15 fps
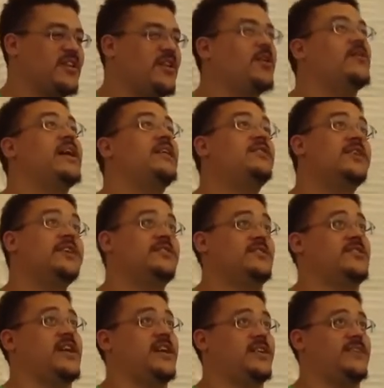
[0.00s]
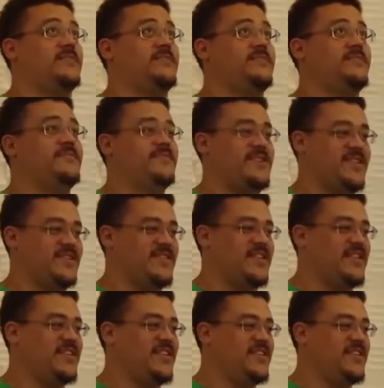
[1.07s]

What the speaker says: Oh, well, I don't need to check, they say.